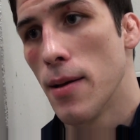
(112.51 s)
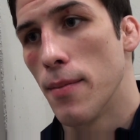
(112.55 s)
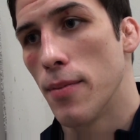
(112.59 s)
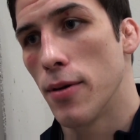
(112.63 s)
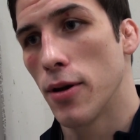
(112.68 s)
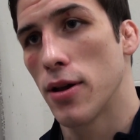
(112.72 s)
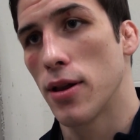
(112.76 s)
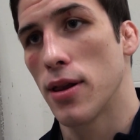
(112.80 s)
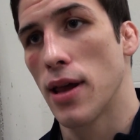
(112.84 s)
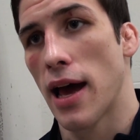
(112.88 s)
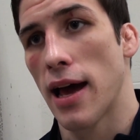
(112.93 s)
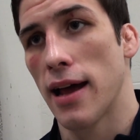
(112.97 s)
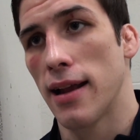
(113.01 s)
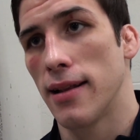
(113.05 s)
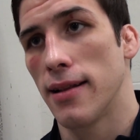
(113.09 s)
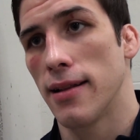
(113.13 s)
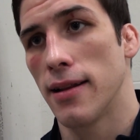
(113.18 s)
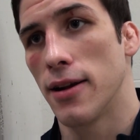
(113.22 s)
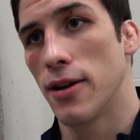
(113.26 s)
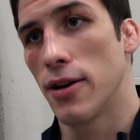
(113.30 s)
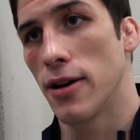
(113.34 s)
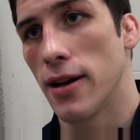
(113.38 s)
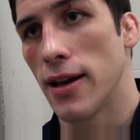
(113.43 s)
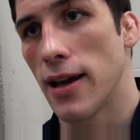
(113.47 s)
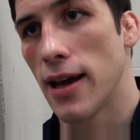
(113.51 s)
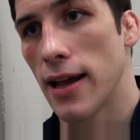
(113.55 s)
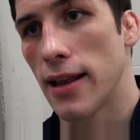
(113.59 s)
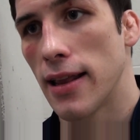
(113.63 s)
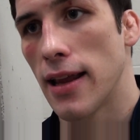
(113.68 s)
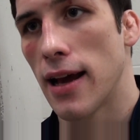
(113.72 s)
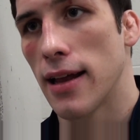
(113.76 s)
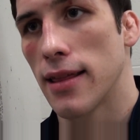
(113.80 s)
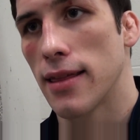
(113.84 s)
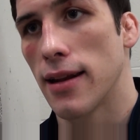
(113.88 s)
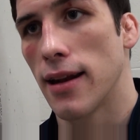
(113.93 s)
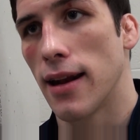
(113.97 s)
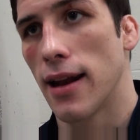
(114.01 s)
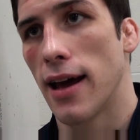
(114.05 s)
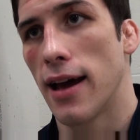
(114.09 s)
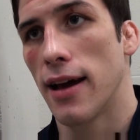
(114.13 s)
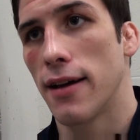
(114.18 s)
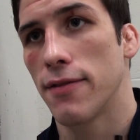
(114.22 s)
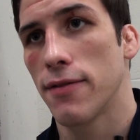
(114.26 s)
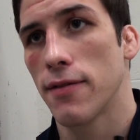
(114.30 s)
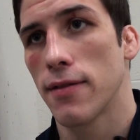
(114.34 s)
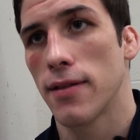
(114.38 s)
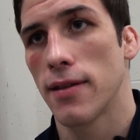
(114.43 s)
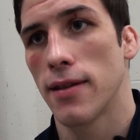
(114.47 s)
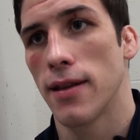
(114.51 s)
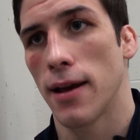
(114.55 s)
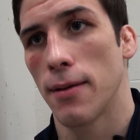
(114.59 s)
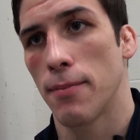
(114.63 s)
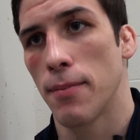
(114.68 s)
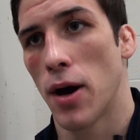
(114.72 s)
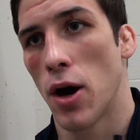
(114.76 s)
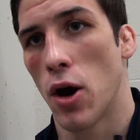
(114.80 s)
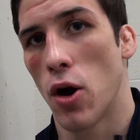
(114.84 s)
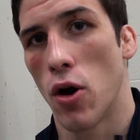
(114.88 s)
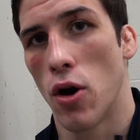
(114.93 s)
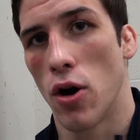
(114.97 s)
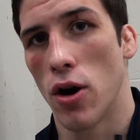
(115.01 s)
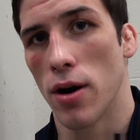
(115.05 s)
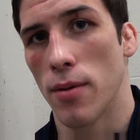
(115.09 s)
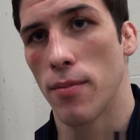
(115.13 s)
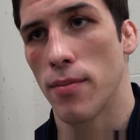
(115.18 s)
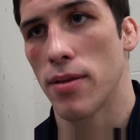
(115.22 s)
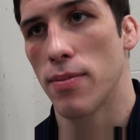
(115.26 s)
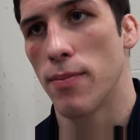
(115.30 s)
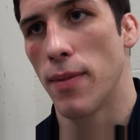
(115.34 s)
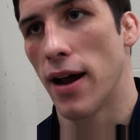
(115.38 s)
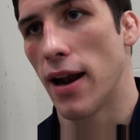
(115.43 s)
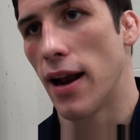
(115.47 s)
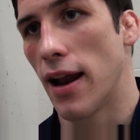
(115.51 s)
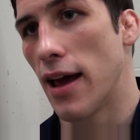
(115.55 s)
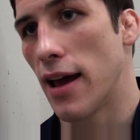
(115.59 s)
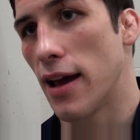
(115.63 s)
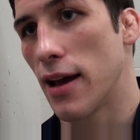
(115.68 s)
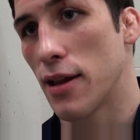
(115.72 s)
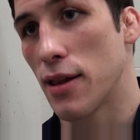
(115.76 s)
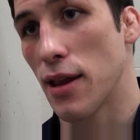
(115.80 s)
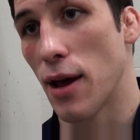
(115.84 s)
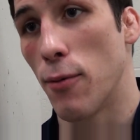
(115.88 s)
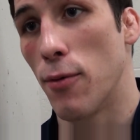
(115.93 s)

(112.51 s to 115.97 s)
because I literally had nothing left, like my arms, my legs.